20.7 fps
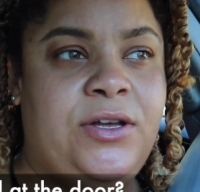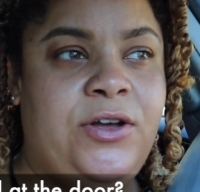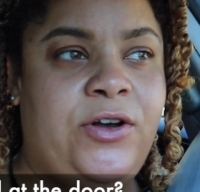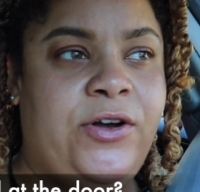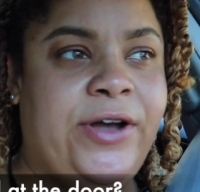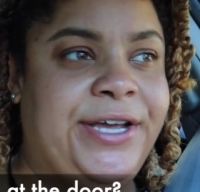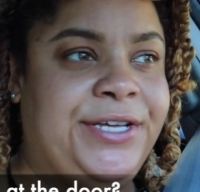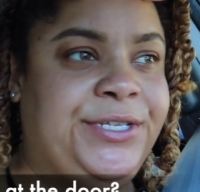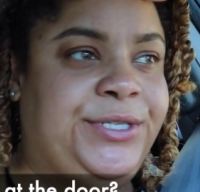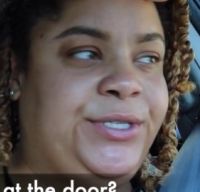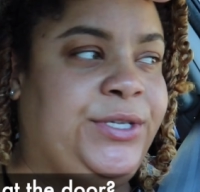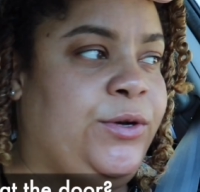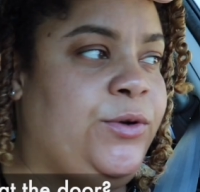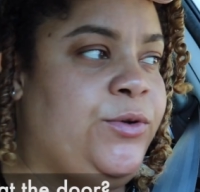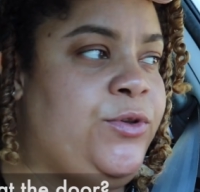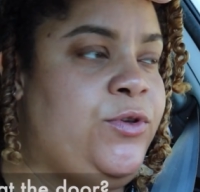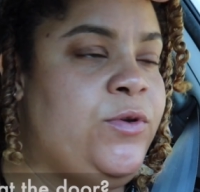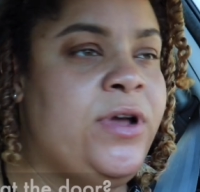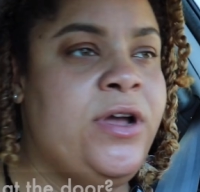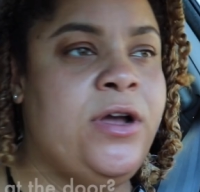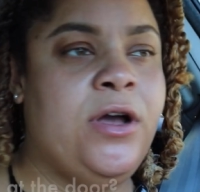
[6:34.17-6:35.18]
Okay, so
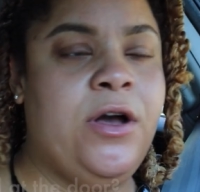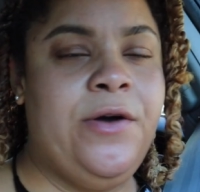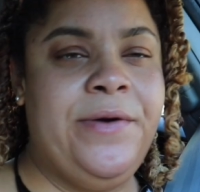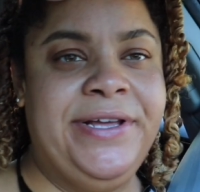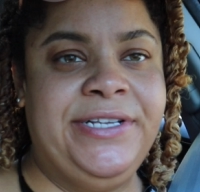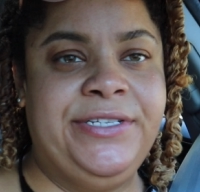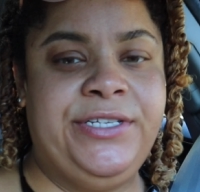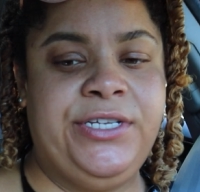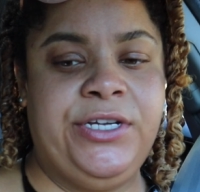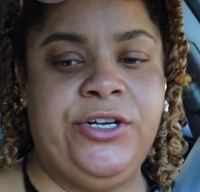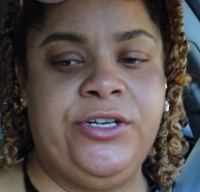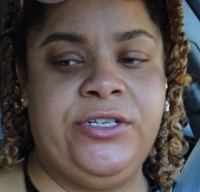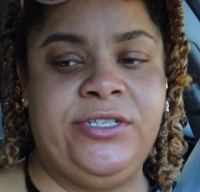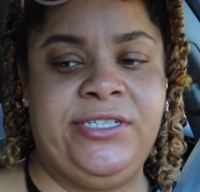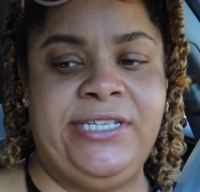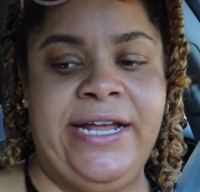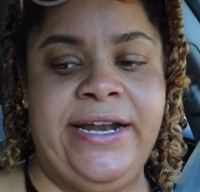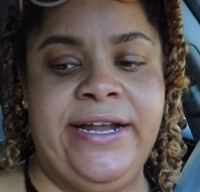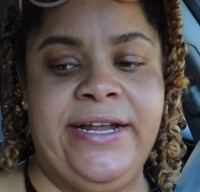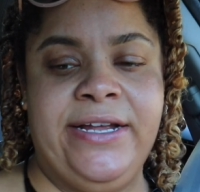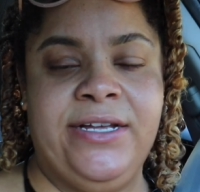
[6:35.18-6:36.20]
you can go into your
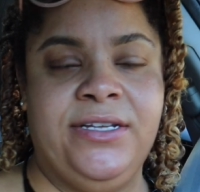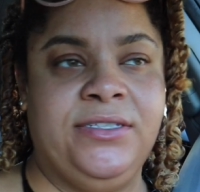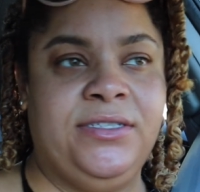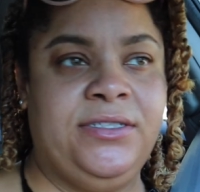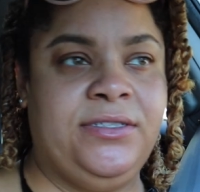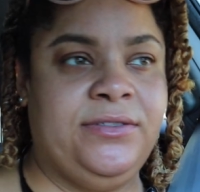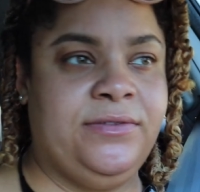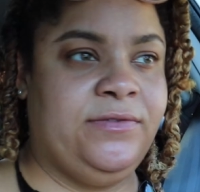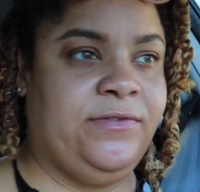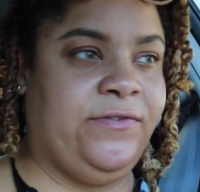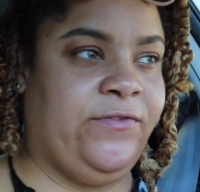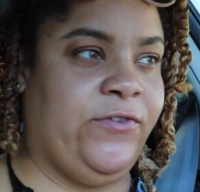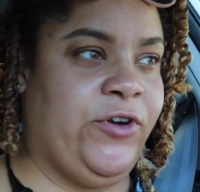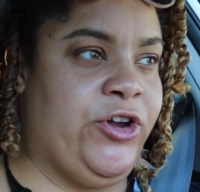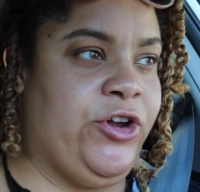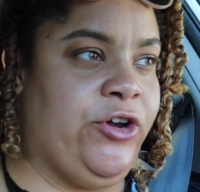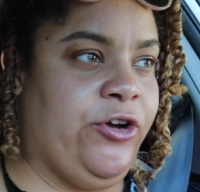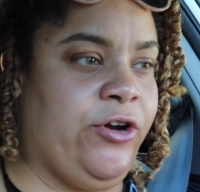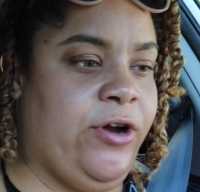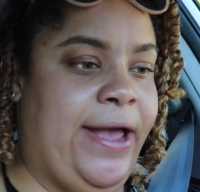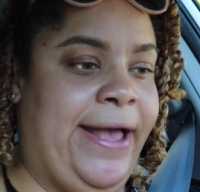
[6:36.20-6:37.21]
settings for
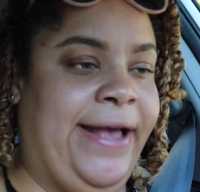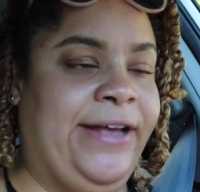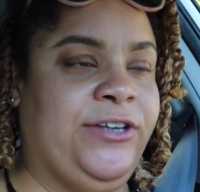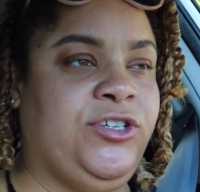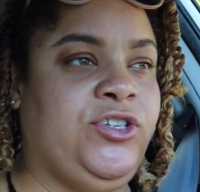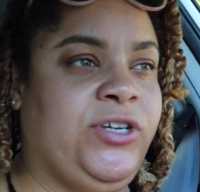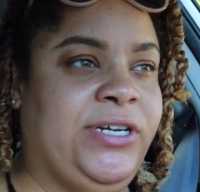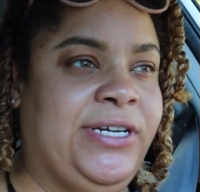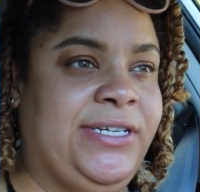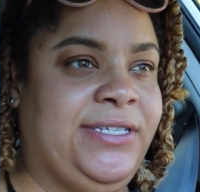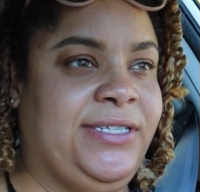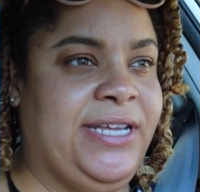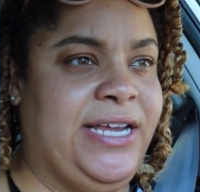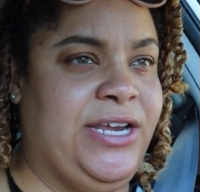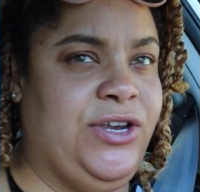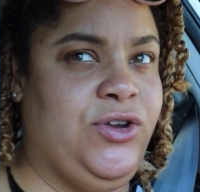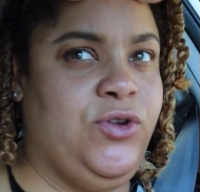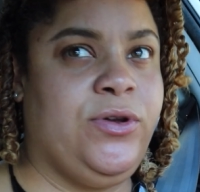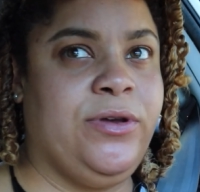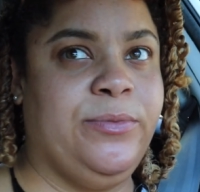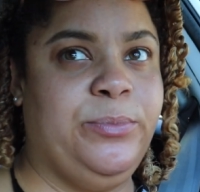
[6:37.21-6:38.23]
your address
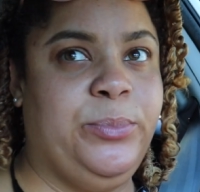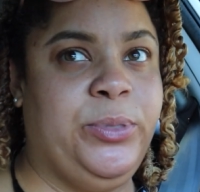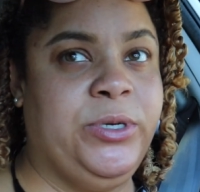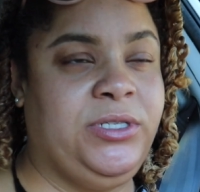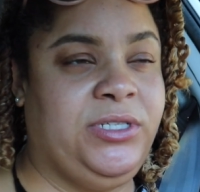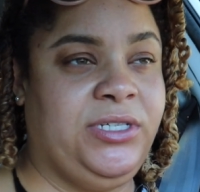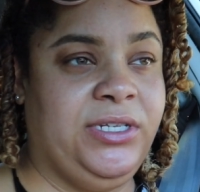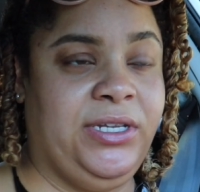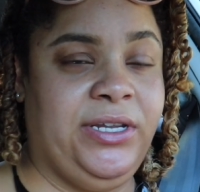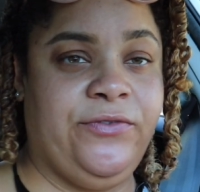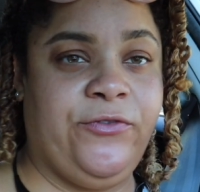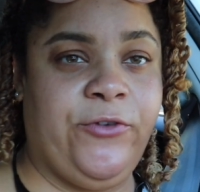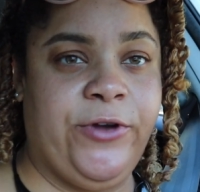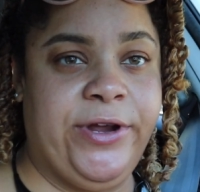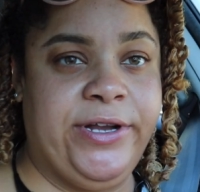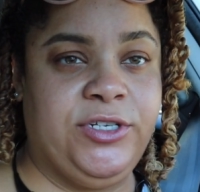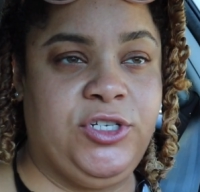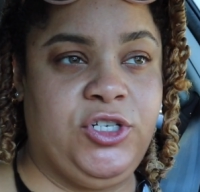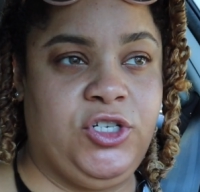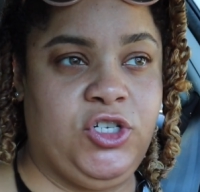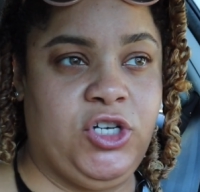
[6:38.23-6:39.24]
and you can put delivery
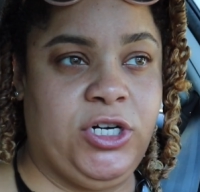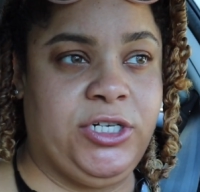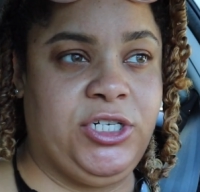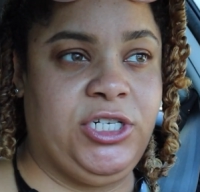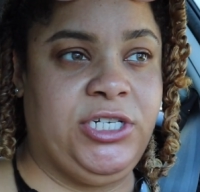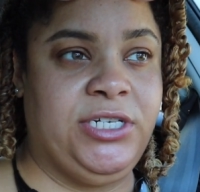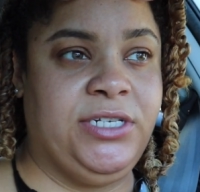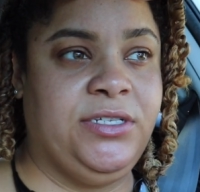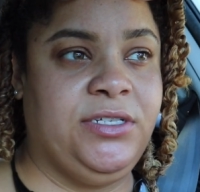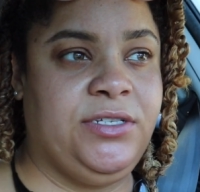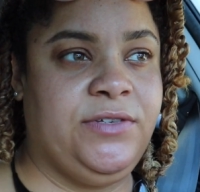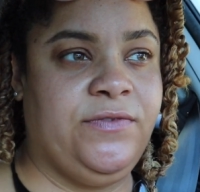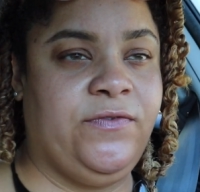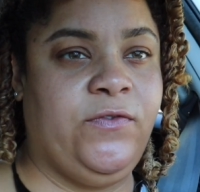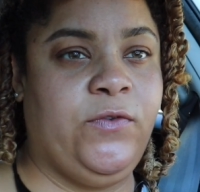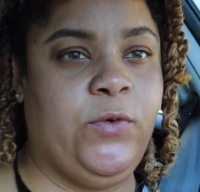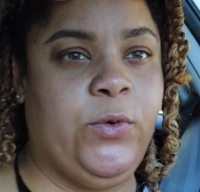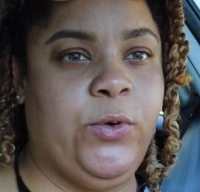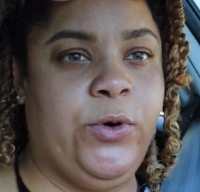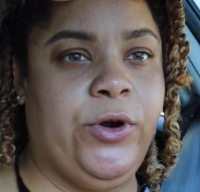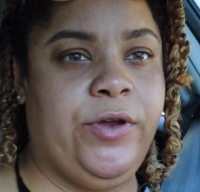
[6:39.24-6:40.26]
instructions
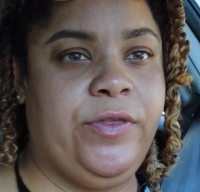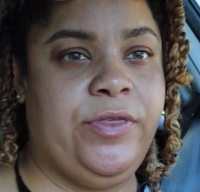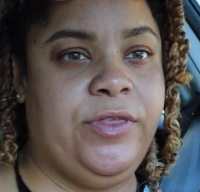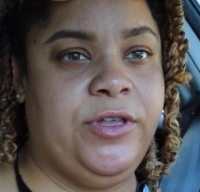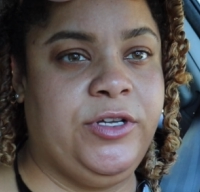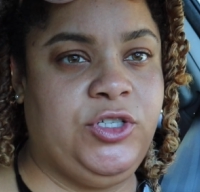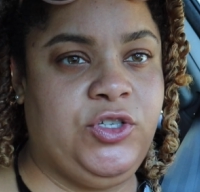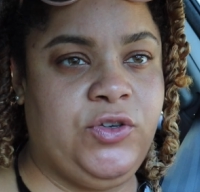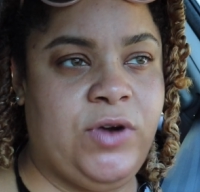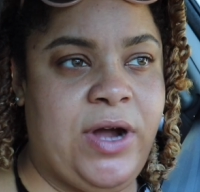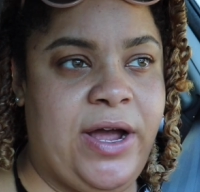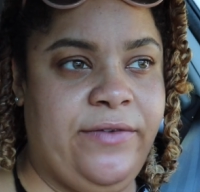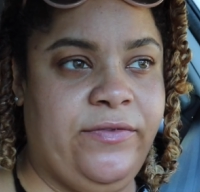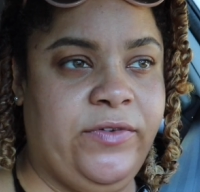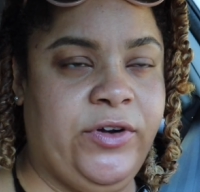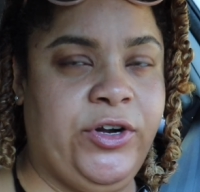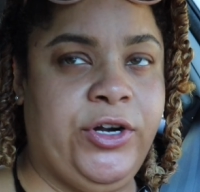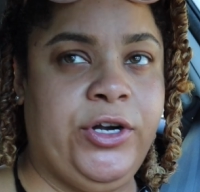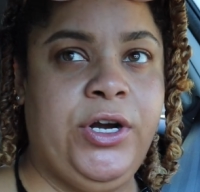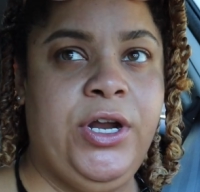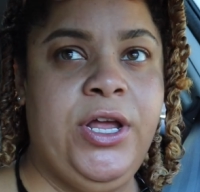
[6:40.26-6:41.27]
for the
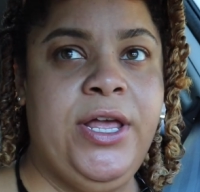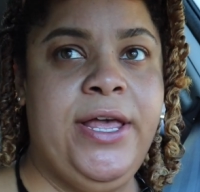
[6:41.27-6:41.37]
driver.